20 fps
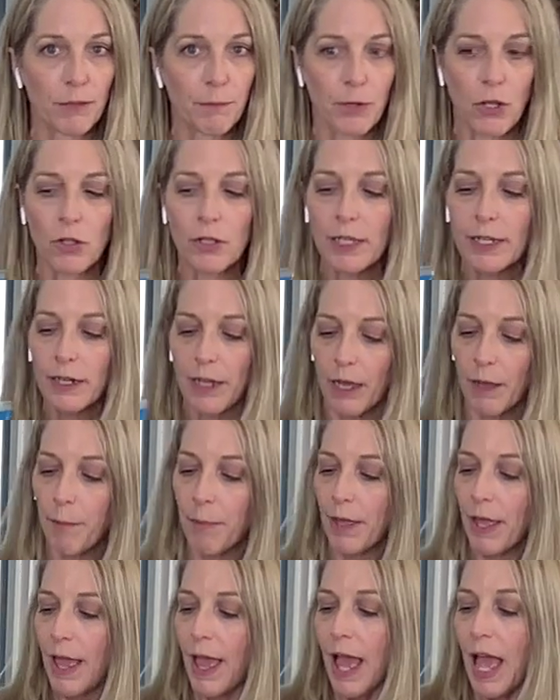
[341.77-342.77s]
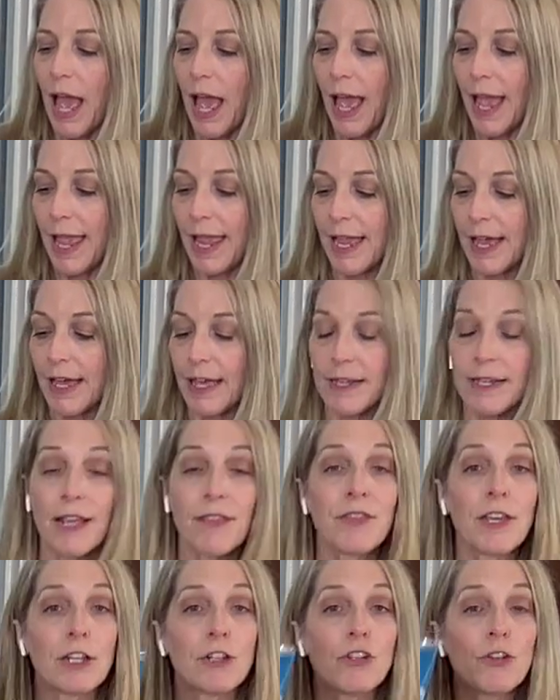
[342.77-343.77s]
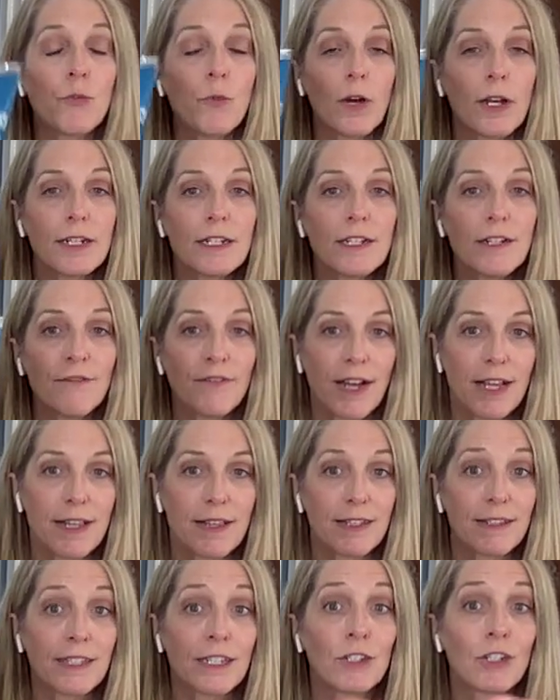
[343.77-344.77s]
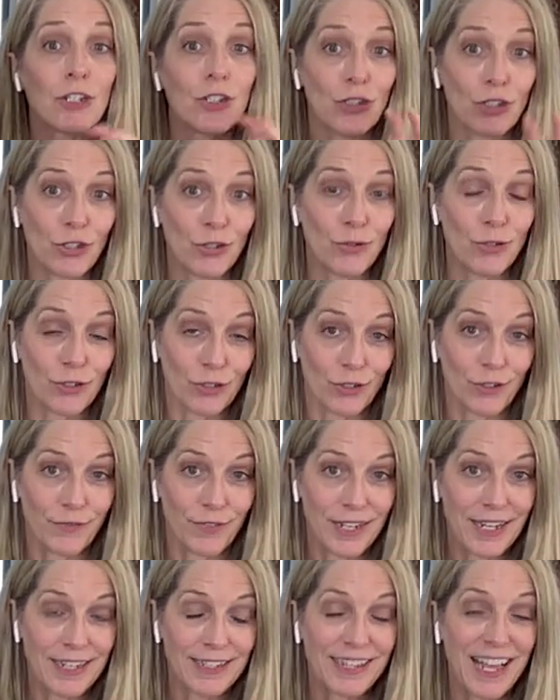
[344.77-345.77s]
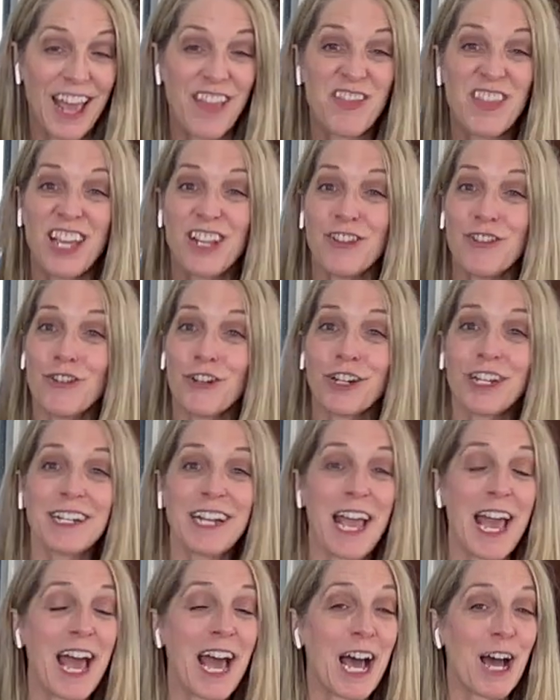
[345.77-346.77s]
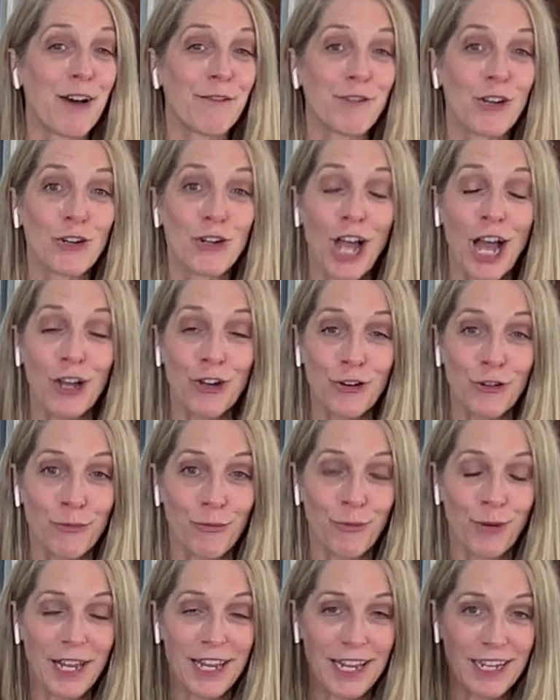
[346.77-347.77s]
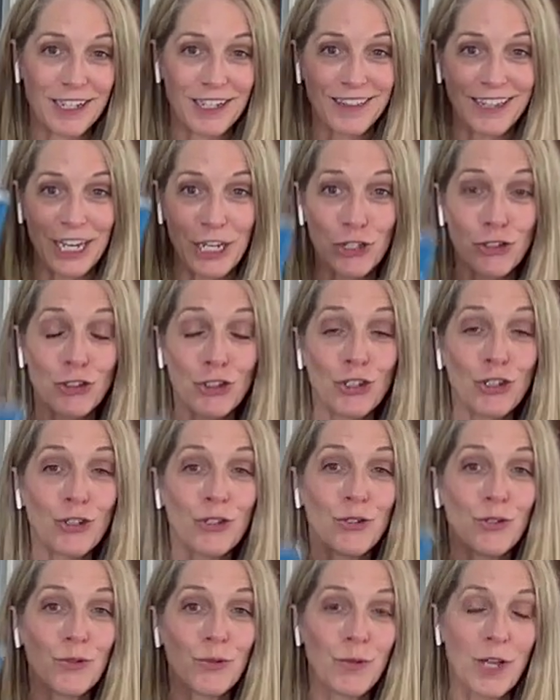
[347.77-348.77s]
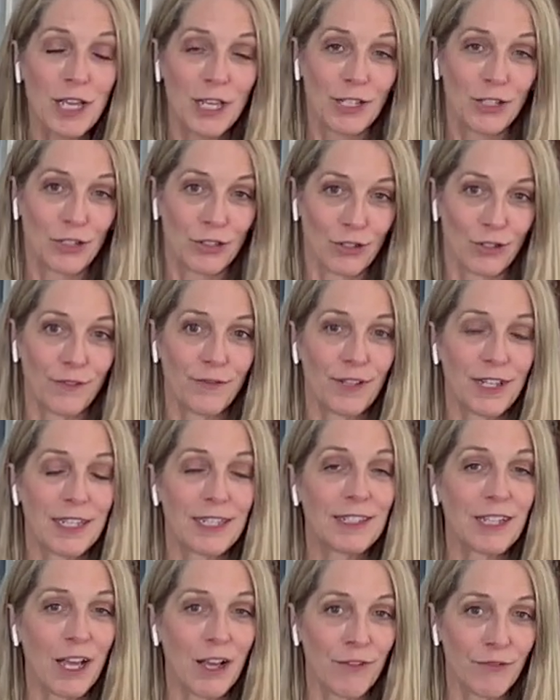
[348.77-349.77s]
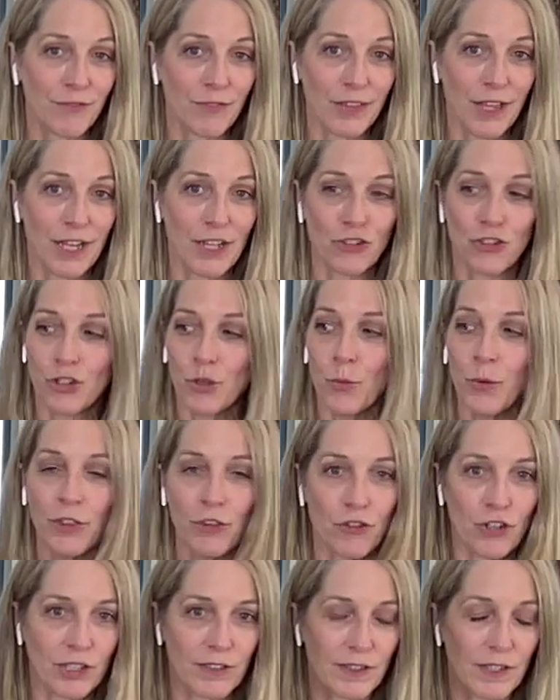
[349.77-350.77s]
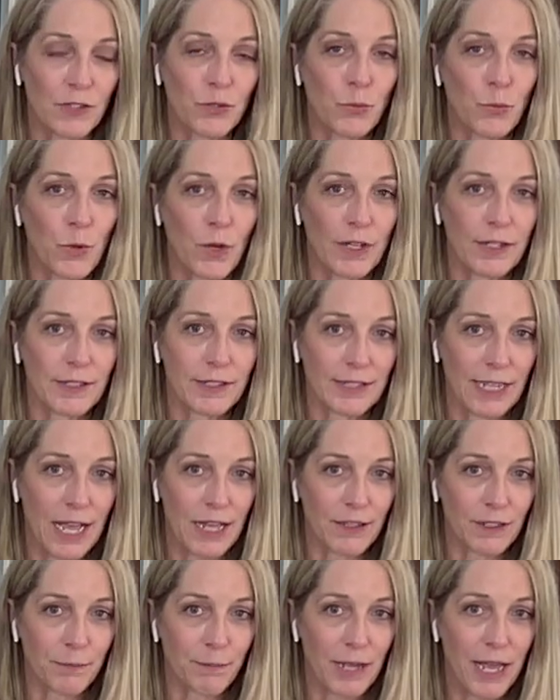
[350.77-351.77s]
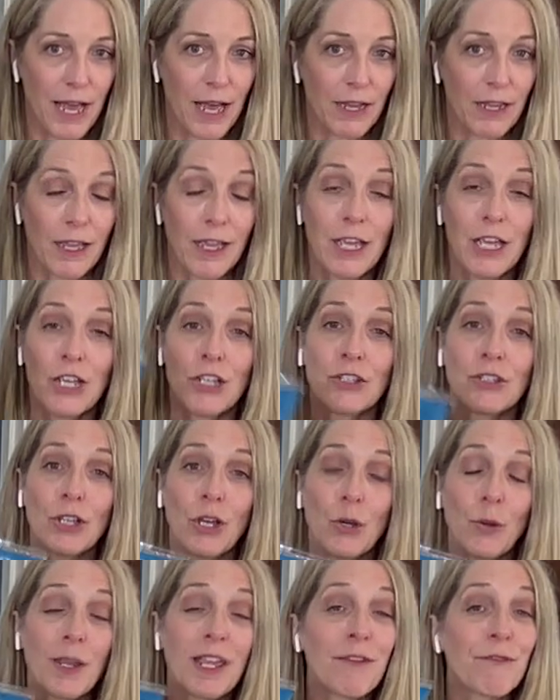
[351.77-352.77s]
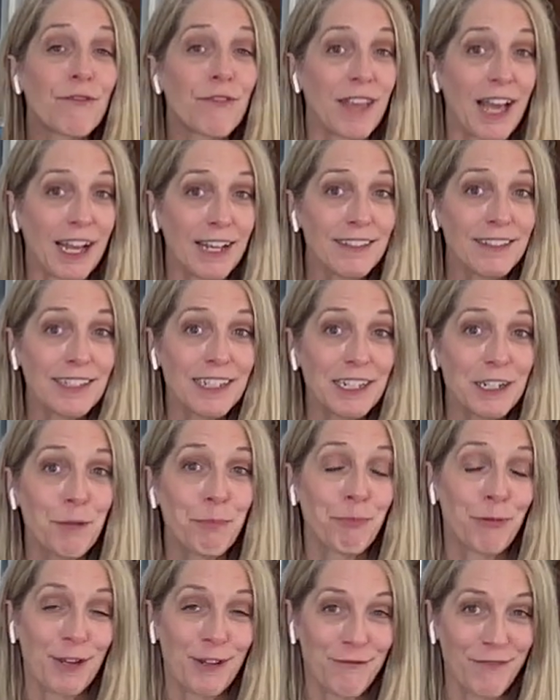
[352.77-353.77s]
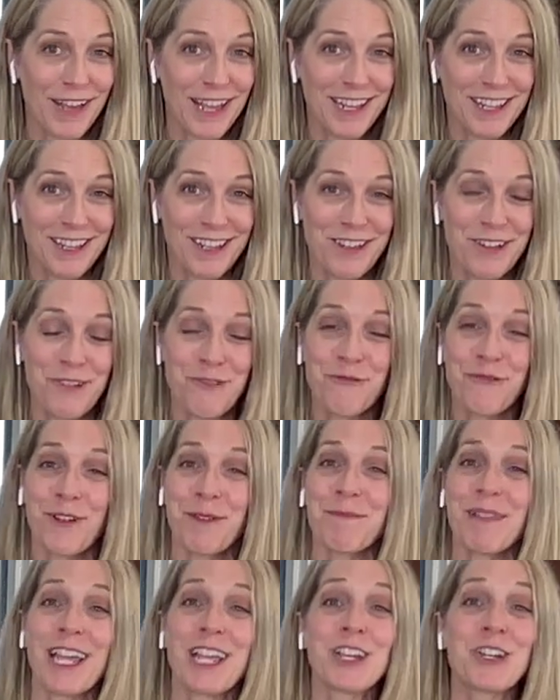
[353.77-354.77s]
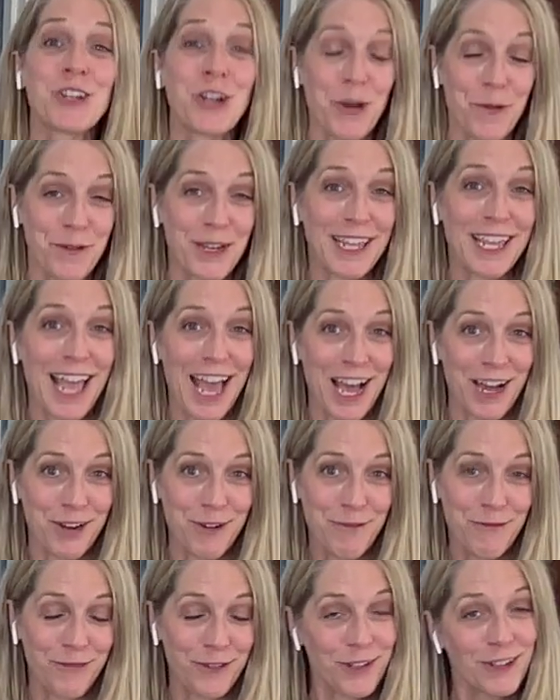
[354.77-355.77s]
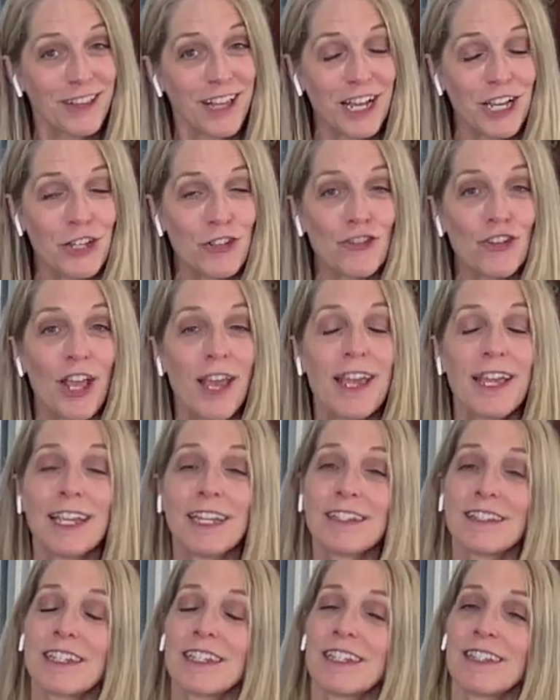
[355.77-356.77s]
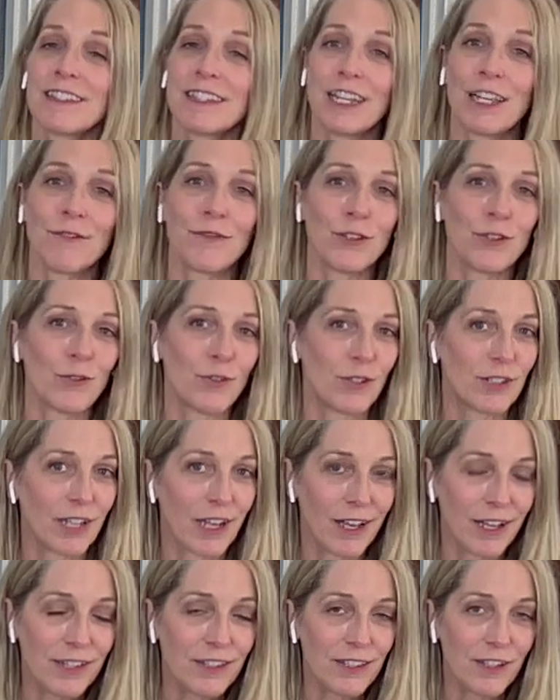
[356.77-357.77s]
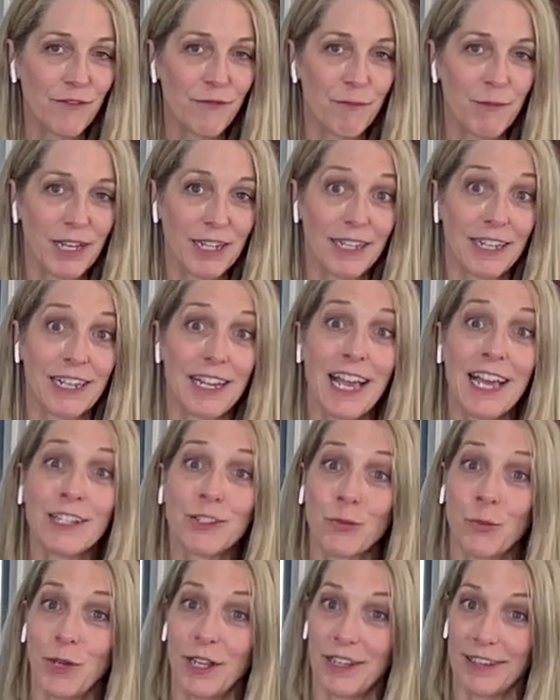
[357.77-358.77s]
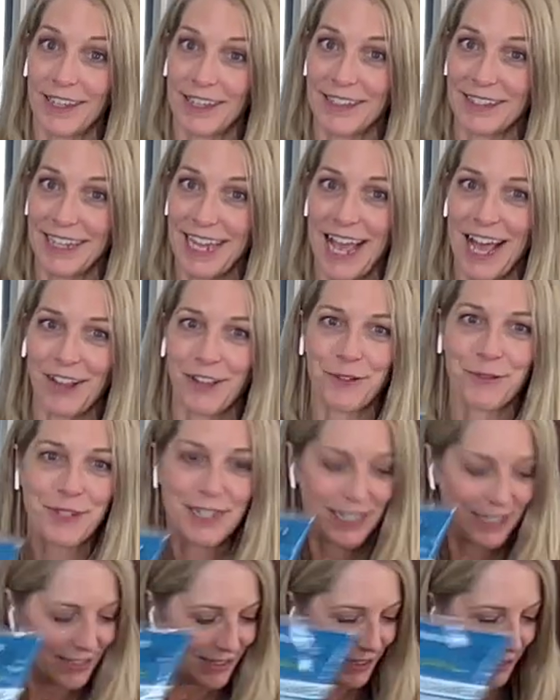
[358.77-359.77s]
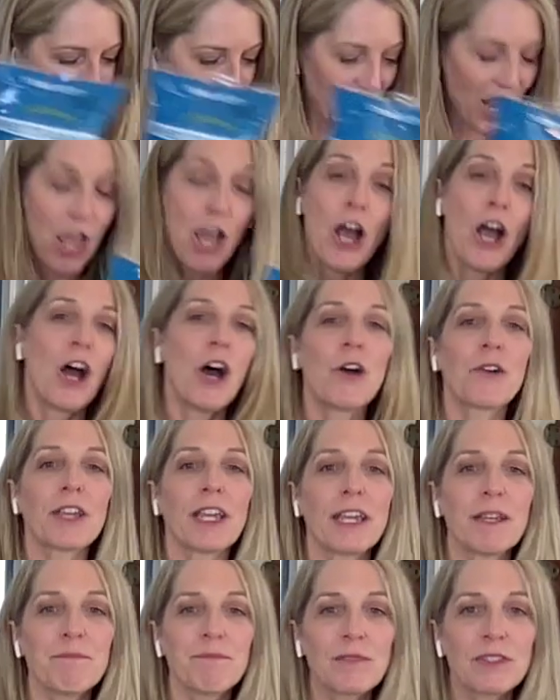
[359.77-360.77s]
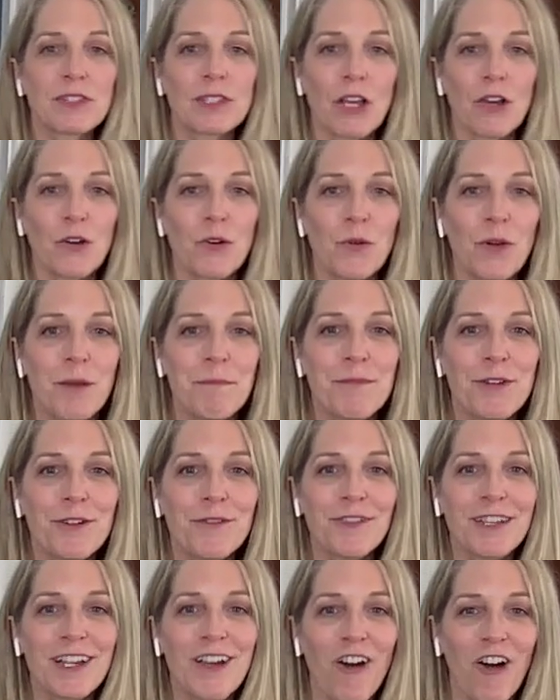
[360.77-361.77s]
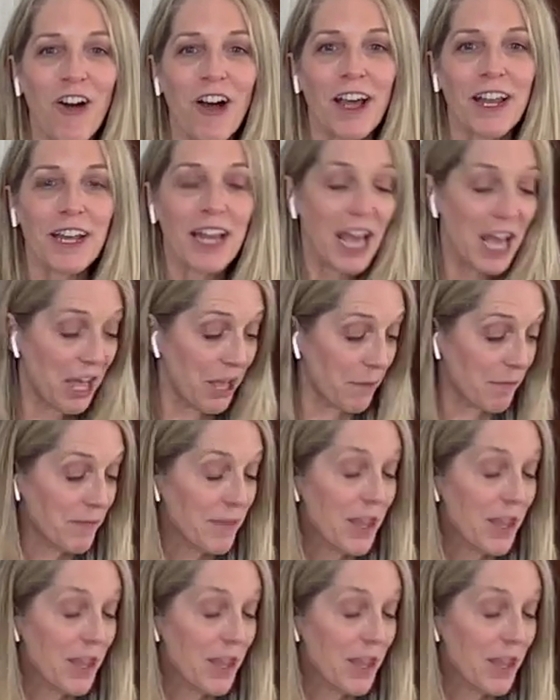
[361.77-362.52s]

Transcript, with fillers: to bulk it up. And then you want to divide this into 2 servings. And then you're going to have a great, like, 2 servings of lunch with just this one salad pack. So if that's going to prevent you from, like, going out for lunch, it's going to save you tons of money as well as calories. Okay, so moving on,